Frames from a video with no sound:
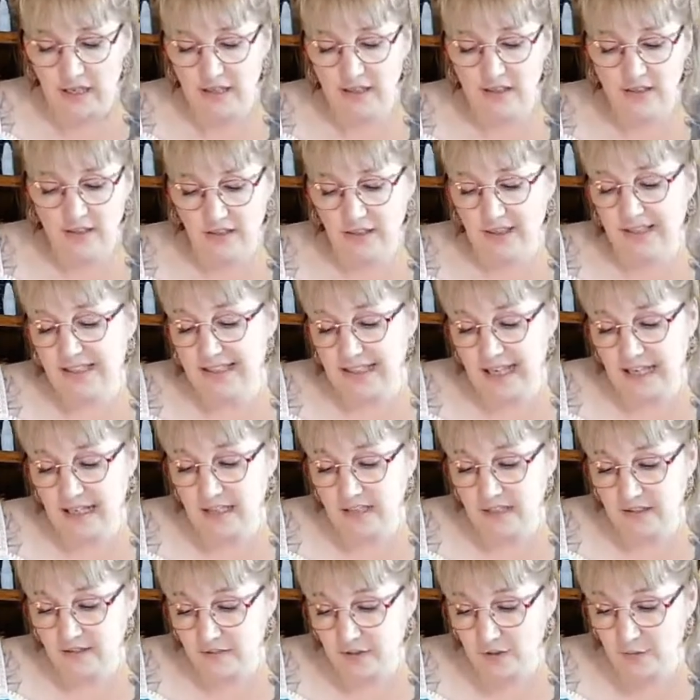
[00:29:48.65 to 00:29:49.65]
So the
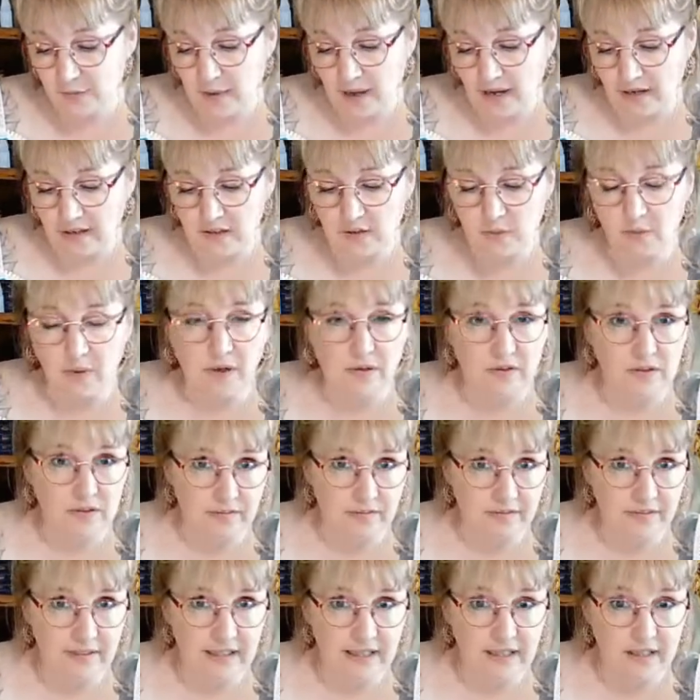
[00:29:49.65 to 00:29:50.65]
sense of smell as well. So I've
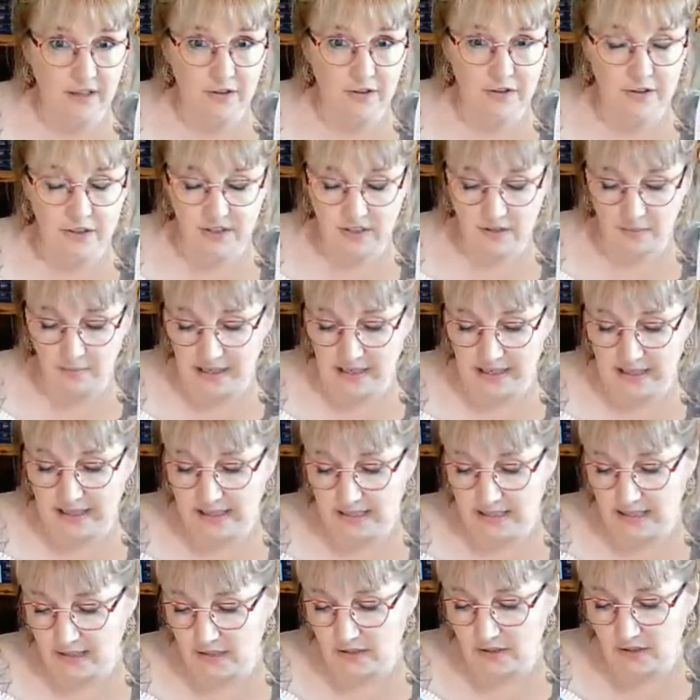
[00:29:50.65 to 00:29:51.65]
included some
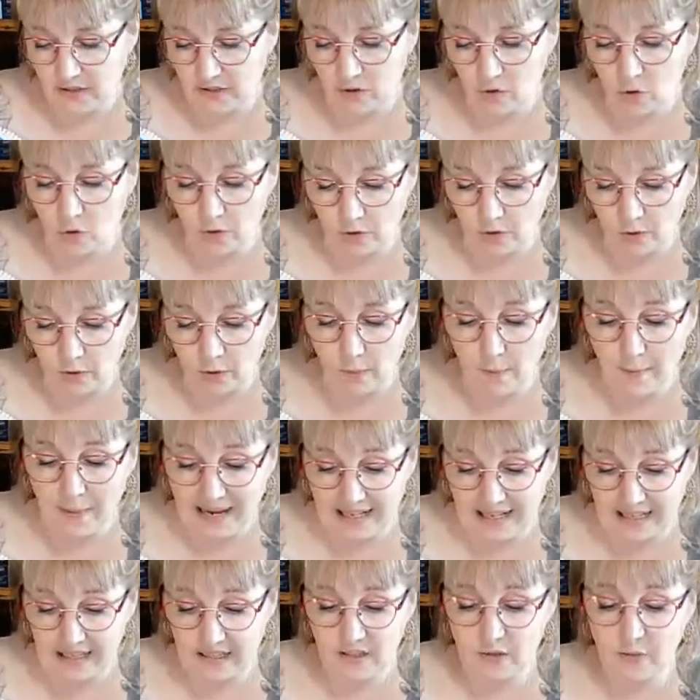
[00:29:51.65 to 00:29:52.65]
incense and oil
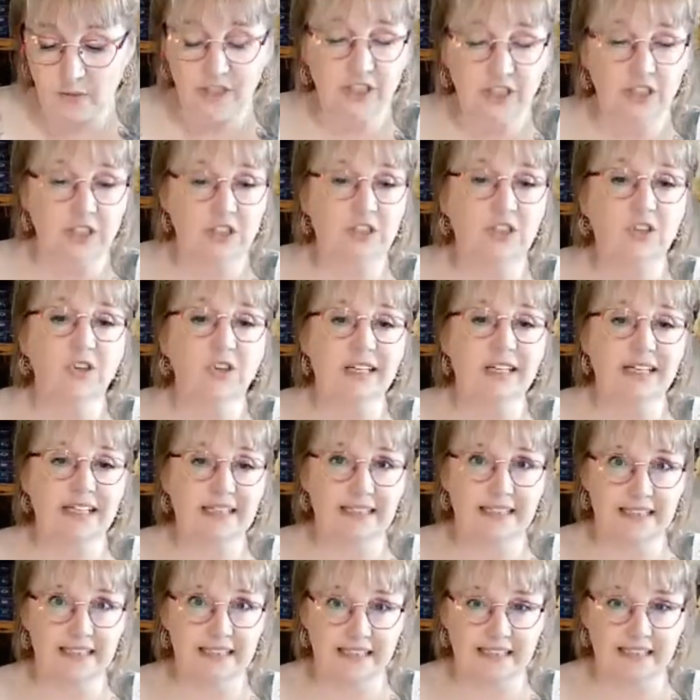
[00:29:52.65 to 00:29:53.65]
blends, which is not
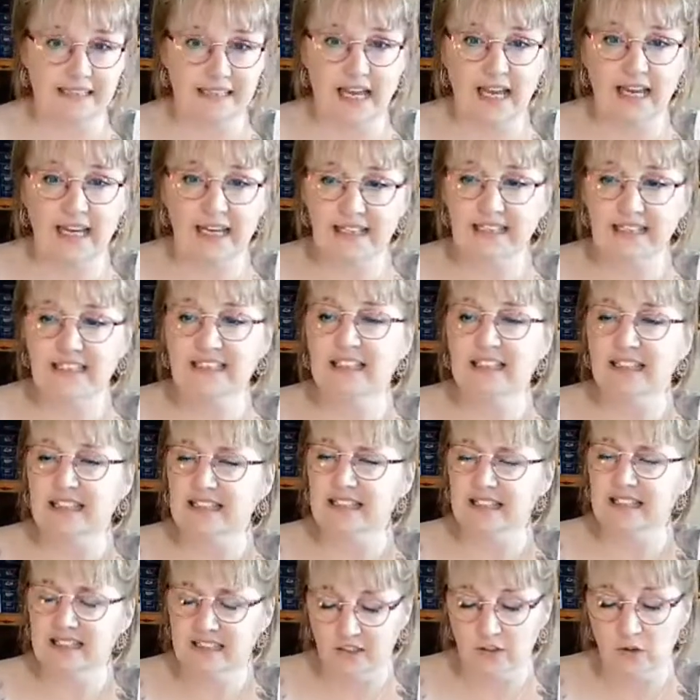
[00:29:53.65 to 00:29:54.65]
easy to say.
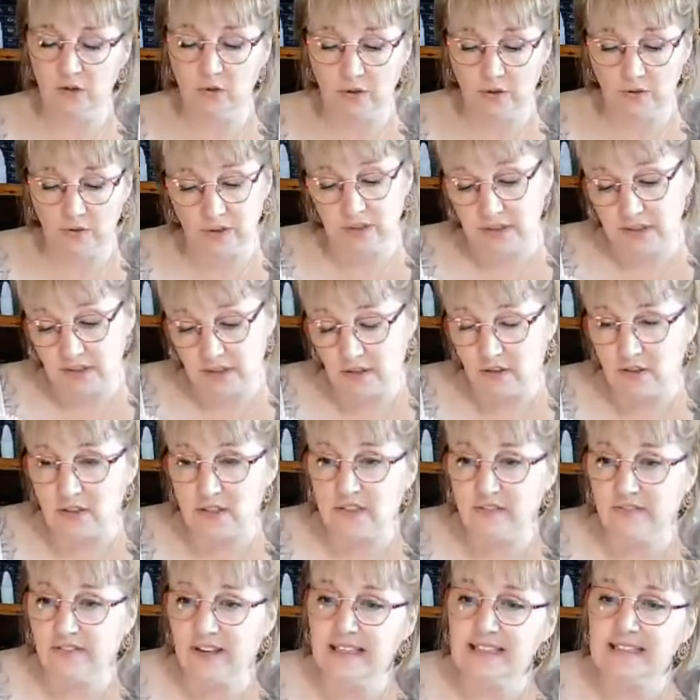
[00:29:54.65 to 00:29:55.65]
Incenses and oils, there's lots
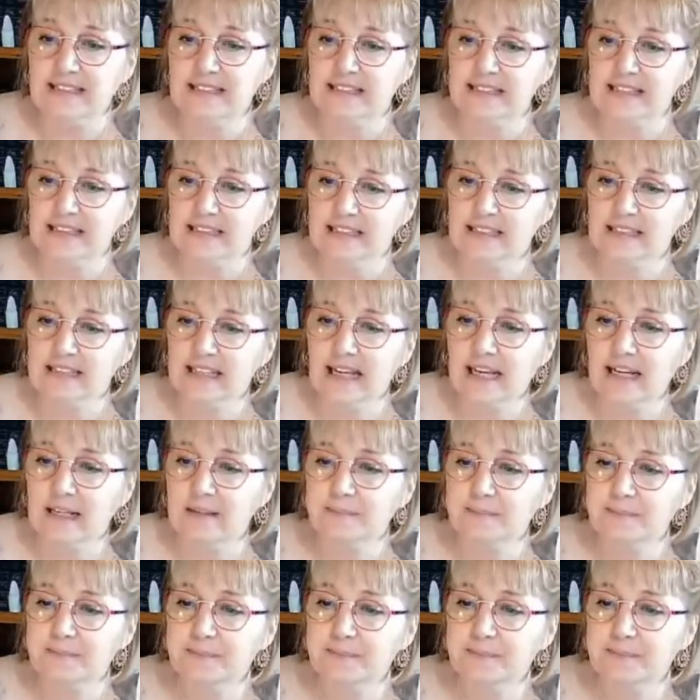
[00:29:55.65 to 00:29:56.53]
of S's in there.